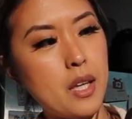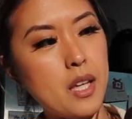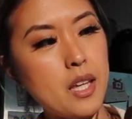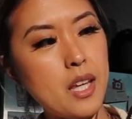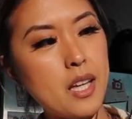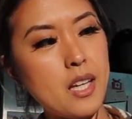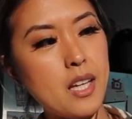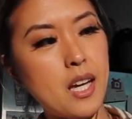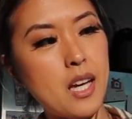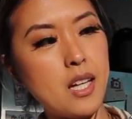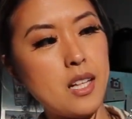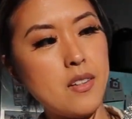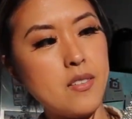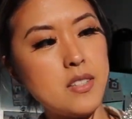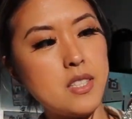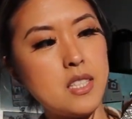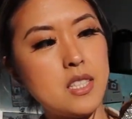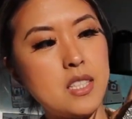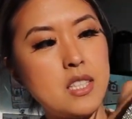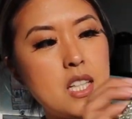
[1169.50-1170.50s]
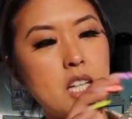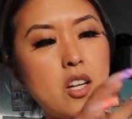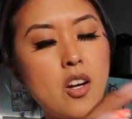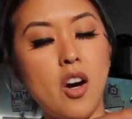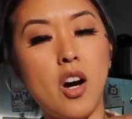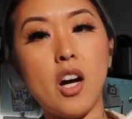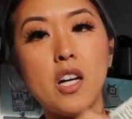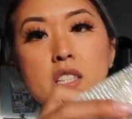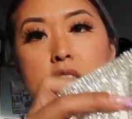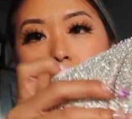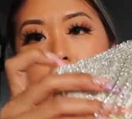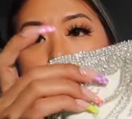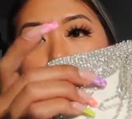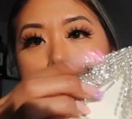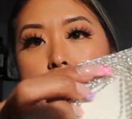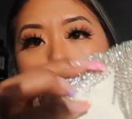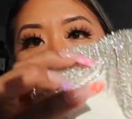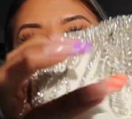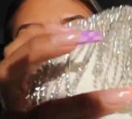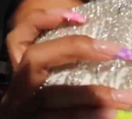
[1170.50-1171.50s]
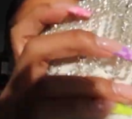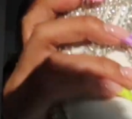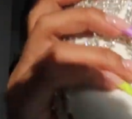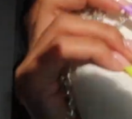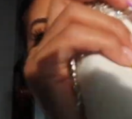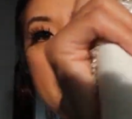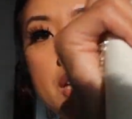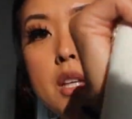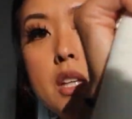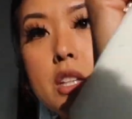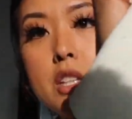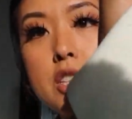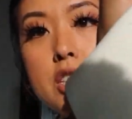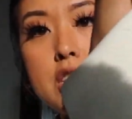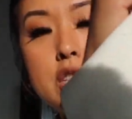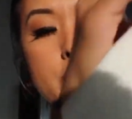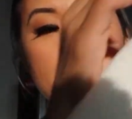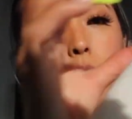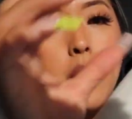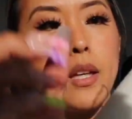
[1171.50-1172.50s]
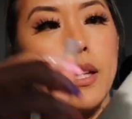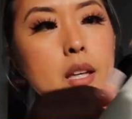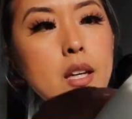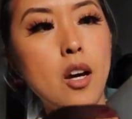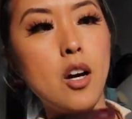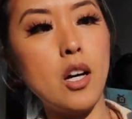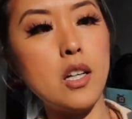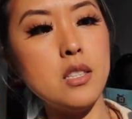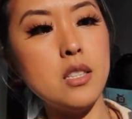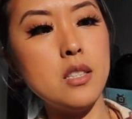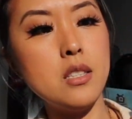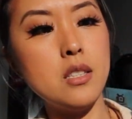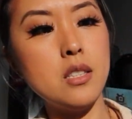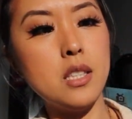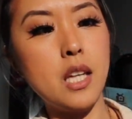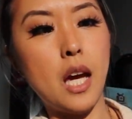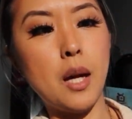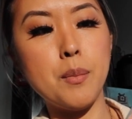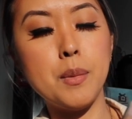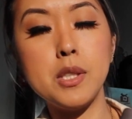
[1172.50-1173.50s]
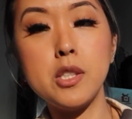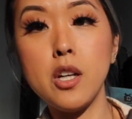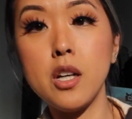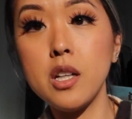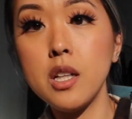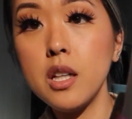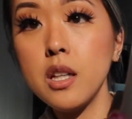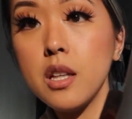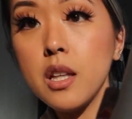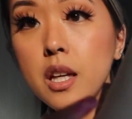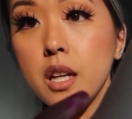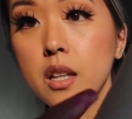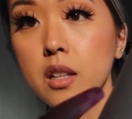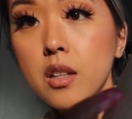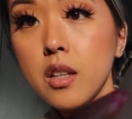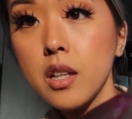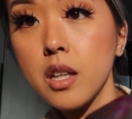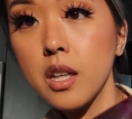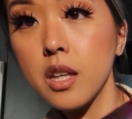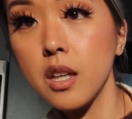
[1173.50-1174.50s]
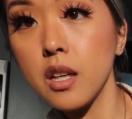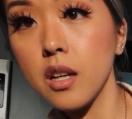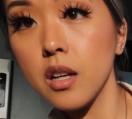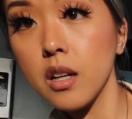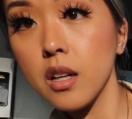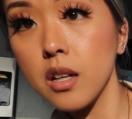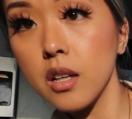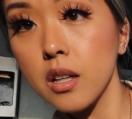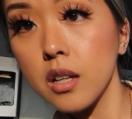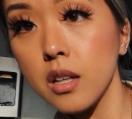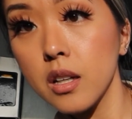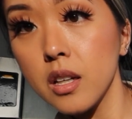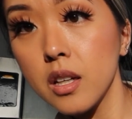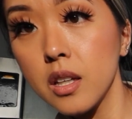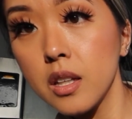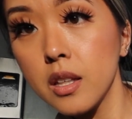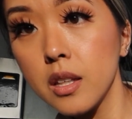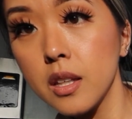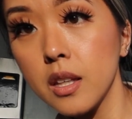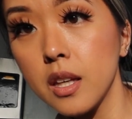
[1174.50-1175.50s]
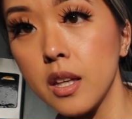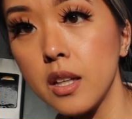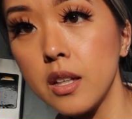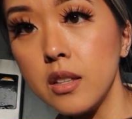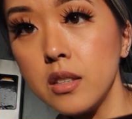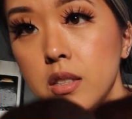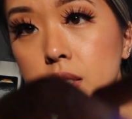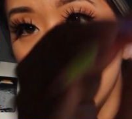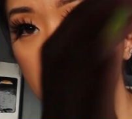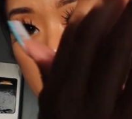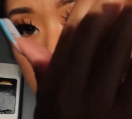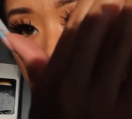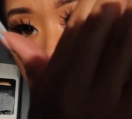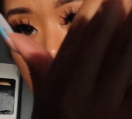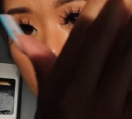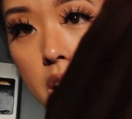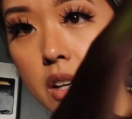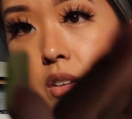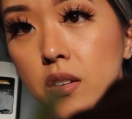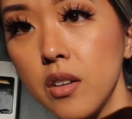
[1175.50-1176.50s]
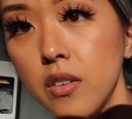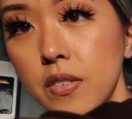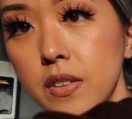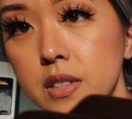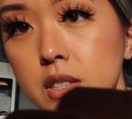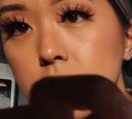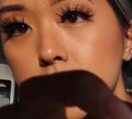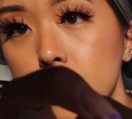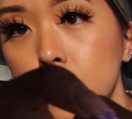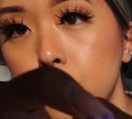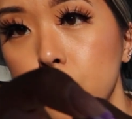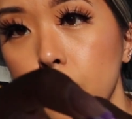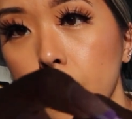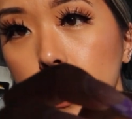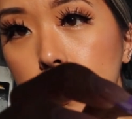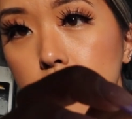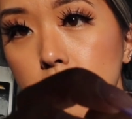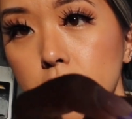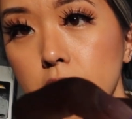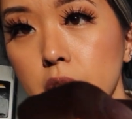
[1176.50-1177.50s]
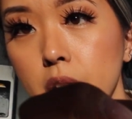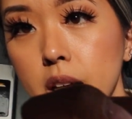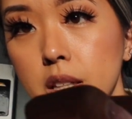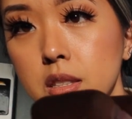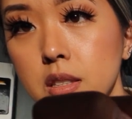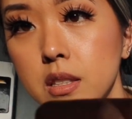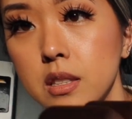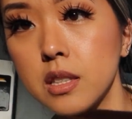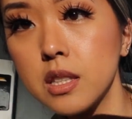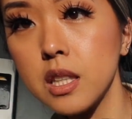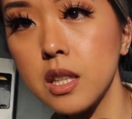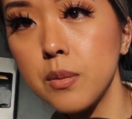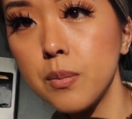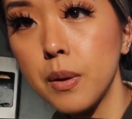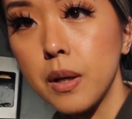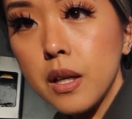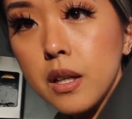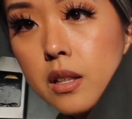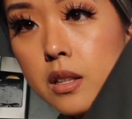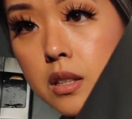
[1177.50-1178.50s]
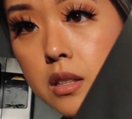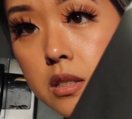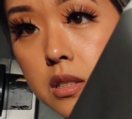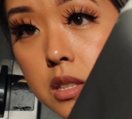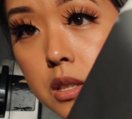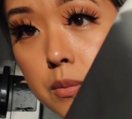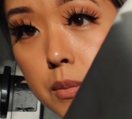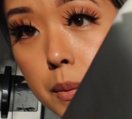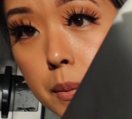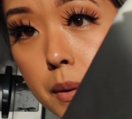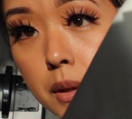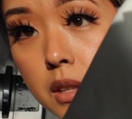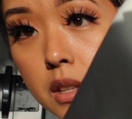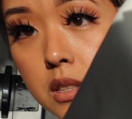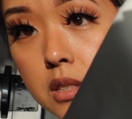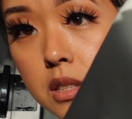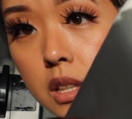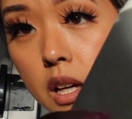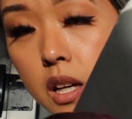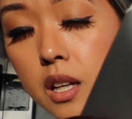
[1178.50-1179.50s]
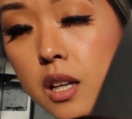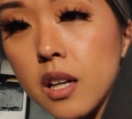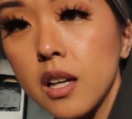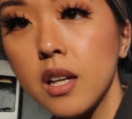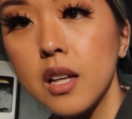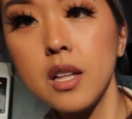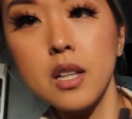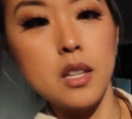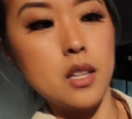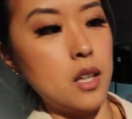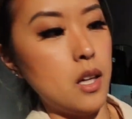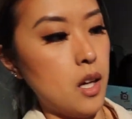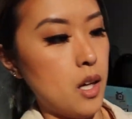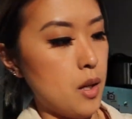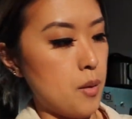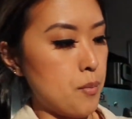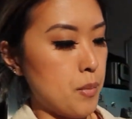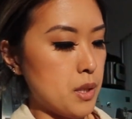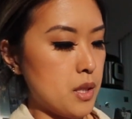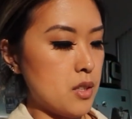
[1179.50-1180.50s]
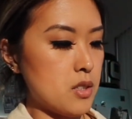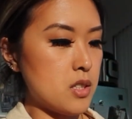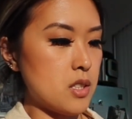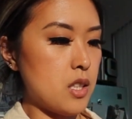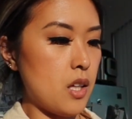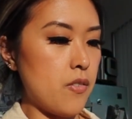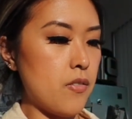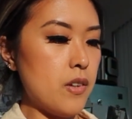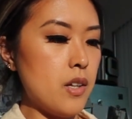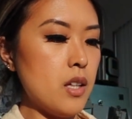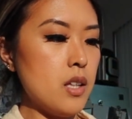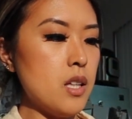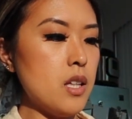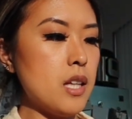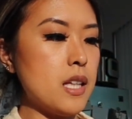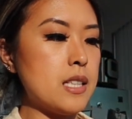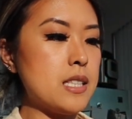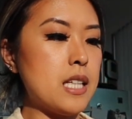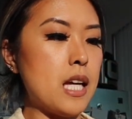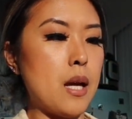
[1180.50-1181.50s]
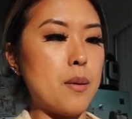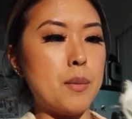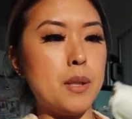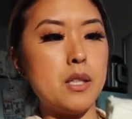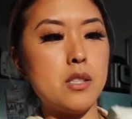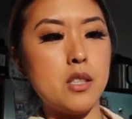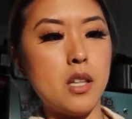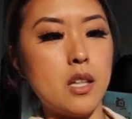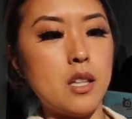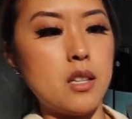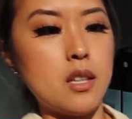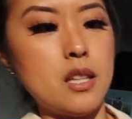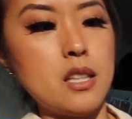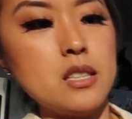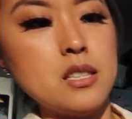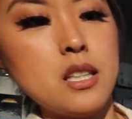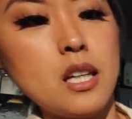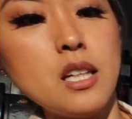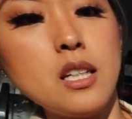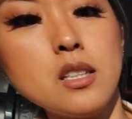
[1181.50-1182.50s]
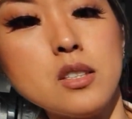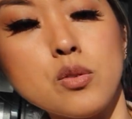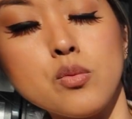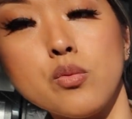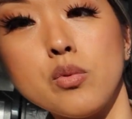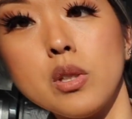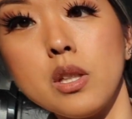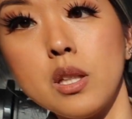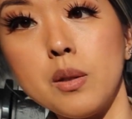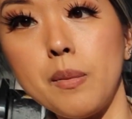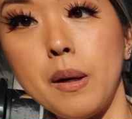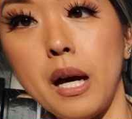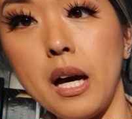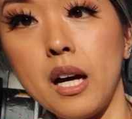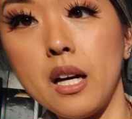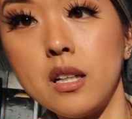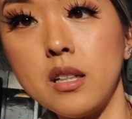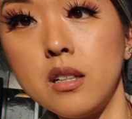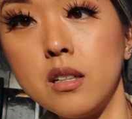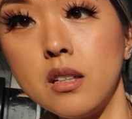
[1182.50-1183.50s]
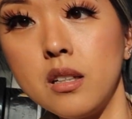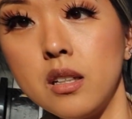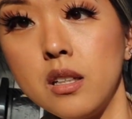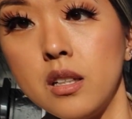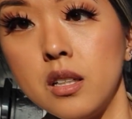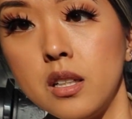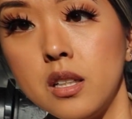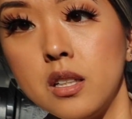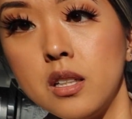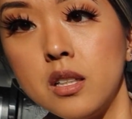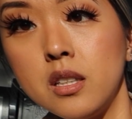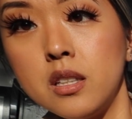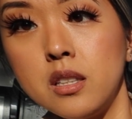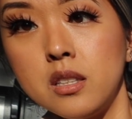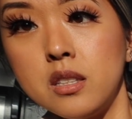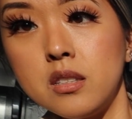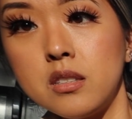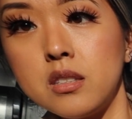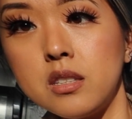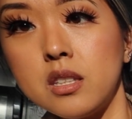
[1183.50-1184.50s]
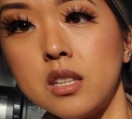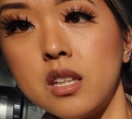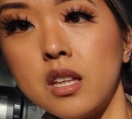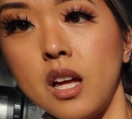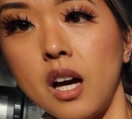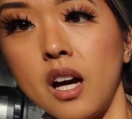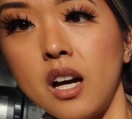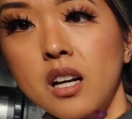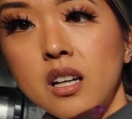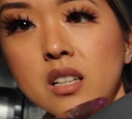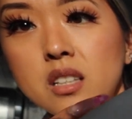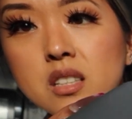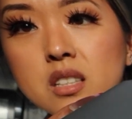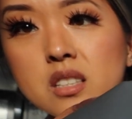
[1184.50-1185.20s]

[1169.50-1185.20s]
they like kind of stick onto the top, so it causes damage on it. Like, look here, can you see that? I don't know if it's too bright for you guys to see, but but there's definitely like damage. Like, this side is really bad, you see that?